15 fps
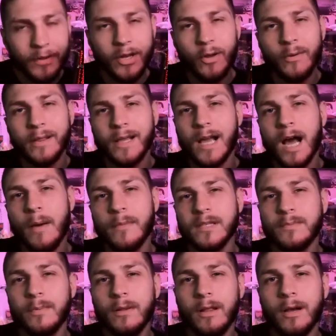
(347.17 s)
Let me know in the
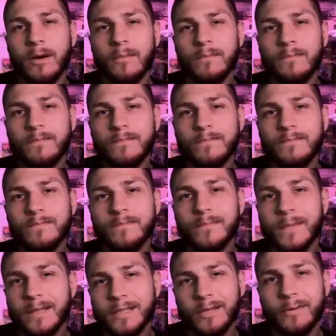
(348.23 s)
comments below.
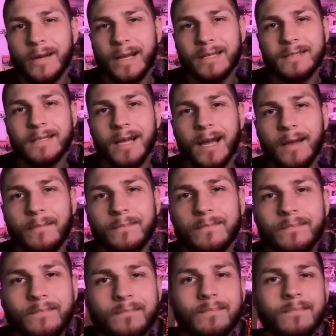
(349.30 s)
Until next time,